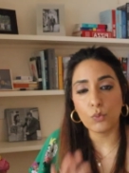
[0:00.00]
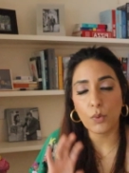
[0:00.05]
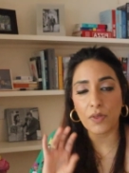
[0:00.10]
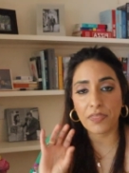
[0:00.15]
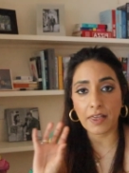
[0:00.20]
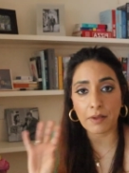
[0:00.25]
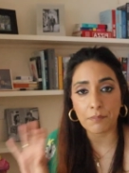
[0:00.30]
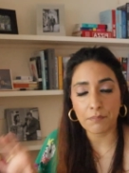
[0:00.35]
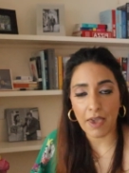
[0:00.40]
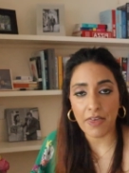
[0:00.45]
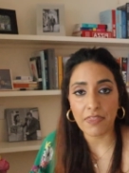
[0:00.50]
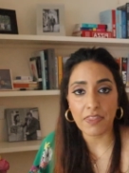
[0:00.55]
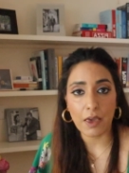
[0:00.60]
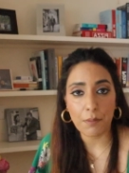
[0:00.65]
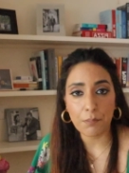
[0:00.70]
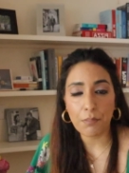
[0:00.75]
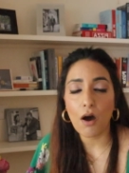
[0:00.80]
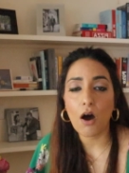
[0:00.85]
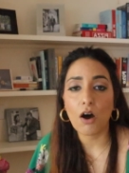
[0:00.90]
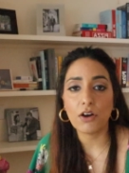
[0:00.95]
when they met
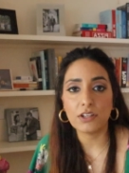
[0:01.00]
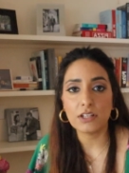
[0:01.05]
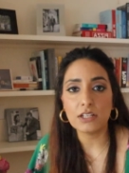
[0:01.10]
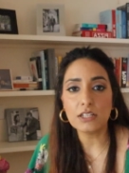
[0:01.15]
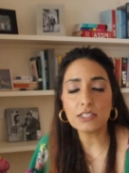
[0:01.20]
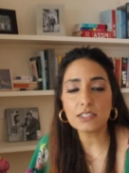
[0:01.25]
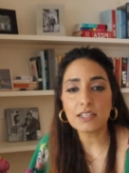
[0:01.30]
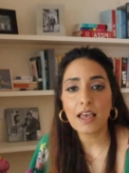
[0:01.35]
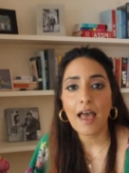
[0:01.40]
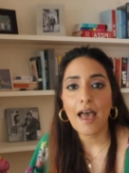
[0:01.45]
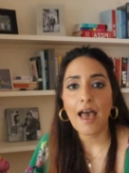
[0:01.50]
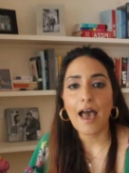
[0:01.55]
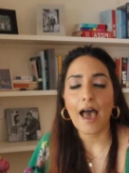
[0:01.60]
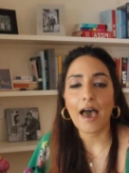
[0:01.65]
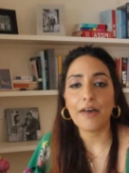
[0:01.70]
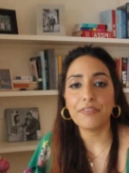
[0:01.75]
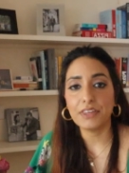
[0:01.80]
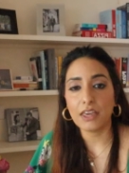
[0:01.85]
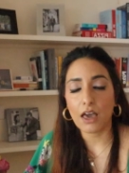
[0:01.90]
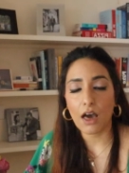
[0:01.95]
their partners,
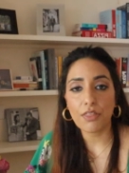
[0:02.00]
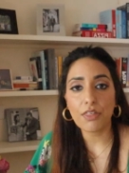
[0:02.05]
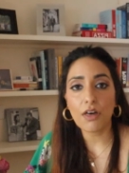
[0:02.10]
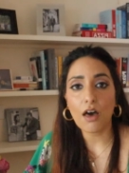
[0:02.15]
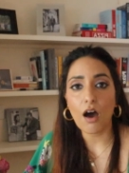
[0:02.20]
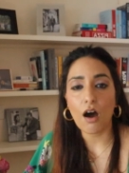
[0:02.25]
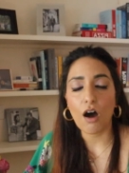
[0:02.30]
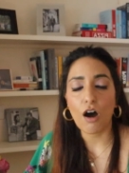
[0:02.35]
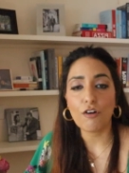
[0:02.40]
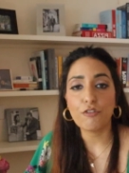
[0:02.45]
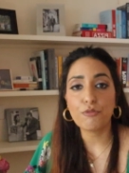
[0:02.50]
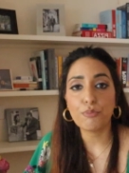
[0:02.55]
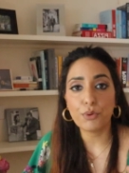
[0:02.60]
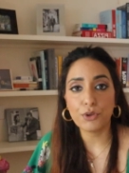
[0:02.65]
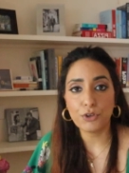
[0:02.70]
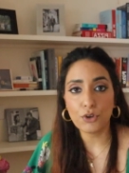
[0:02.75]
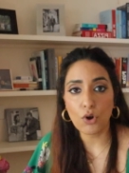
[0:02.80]
and the other half were